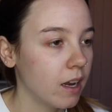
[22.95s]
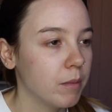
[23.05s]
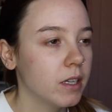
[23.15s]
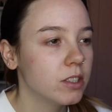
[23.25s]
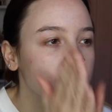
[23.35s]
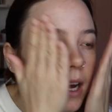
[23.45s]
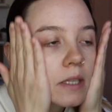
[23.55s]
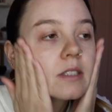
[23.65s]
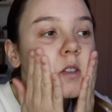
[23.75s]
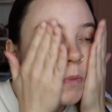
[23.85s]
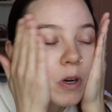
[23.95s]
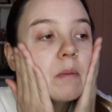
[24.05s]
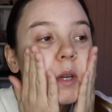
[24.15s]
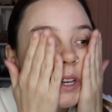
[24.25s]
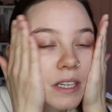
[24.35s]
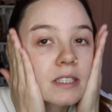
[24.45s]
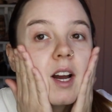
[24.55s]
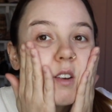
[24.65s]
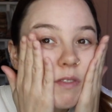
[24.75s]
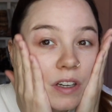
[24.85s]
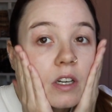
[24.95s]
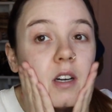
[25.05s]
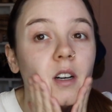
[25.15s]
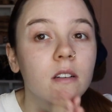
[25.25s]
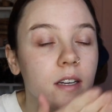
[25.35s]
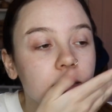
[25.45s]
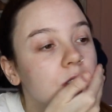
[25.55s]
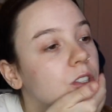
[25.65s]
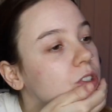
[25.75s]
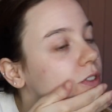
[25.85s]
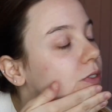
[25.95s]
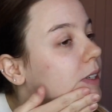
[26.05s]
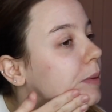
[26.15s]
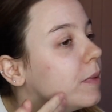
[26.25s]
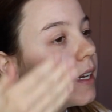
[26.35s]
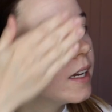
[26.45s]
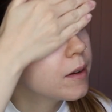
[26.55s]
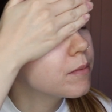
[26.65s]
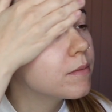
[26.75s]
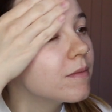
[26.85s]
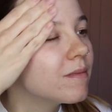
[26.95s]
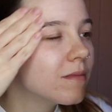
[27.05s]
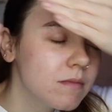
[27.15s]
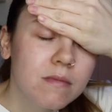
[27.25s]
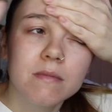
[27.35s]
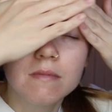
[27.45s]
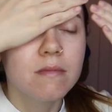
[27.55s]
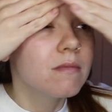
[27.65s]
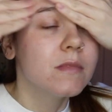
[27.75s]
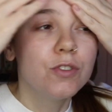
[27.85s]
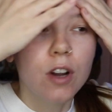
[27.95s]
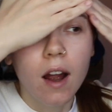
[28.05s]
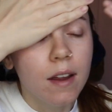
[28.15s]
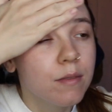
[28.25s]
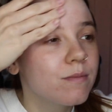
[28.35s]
I'm going to just add some more because I feel extremely dry.